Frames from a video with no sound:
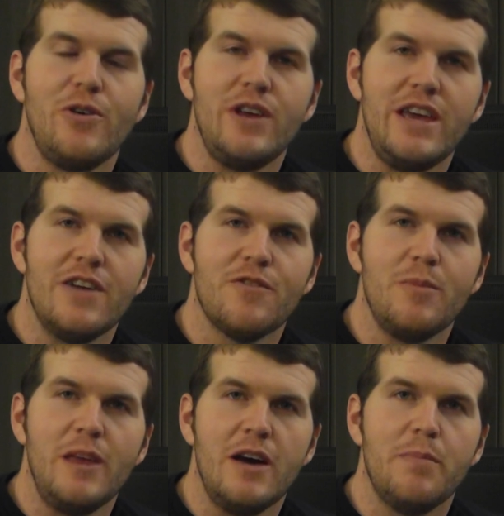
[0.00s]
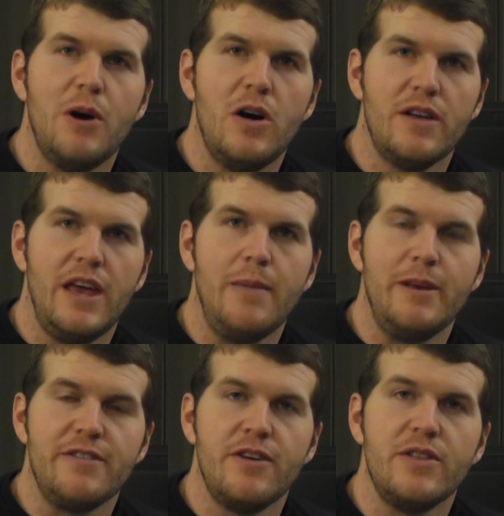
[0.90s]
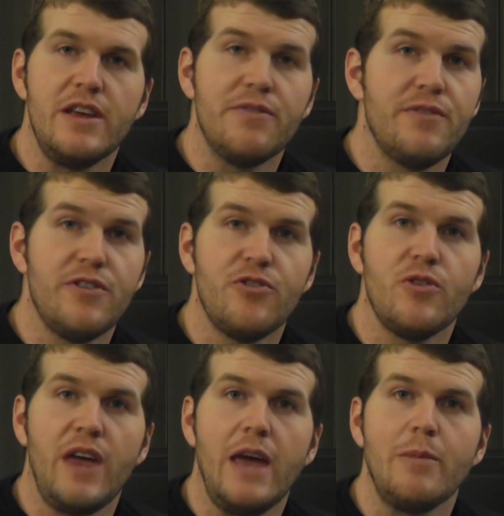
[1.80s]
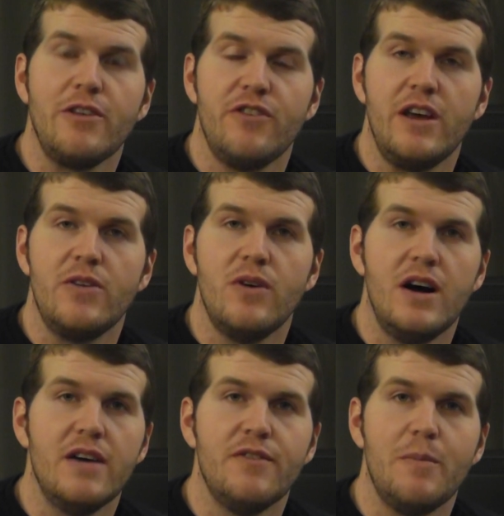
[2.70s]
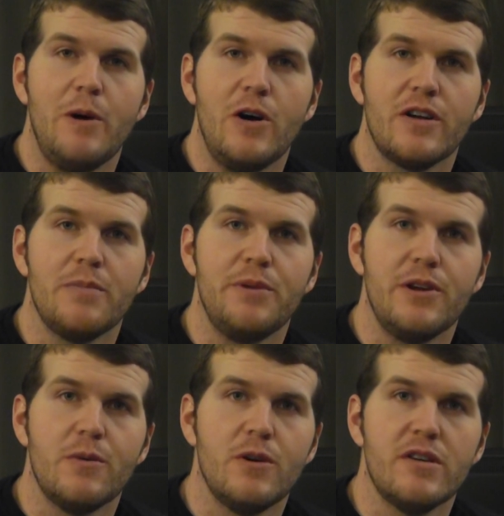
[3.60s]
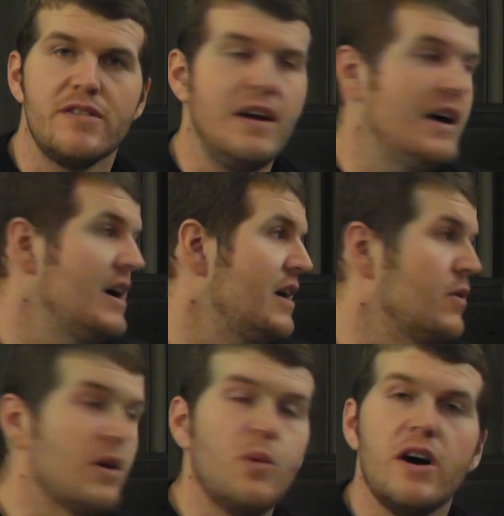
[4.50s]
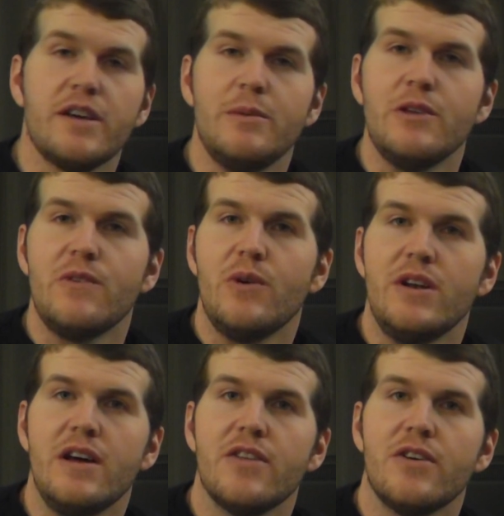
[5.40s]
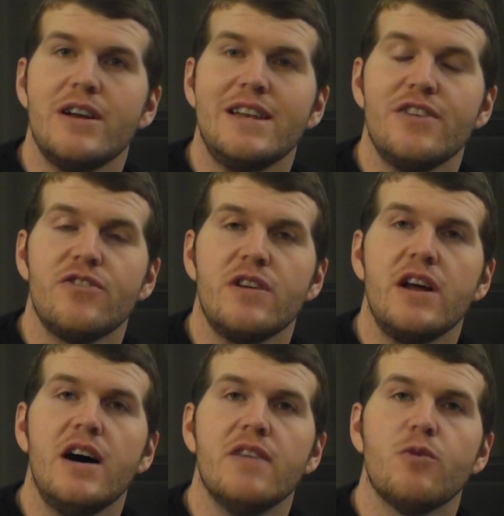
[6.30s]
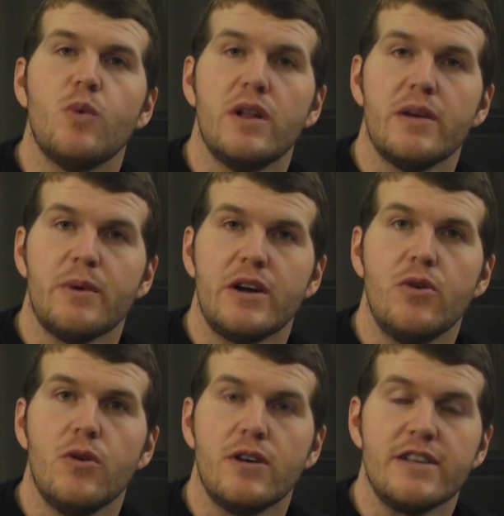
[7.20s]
Tony here from the Hauppauge Gaming Zone, the official gaming channel of Hauppauge Computer Works. I want to welcome you to another edition of Will It Record.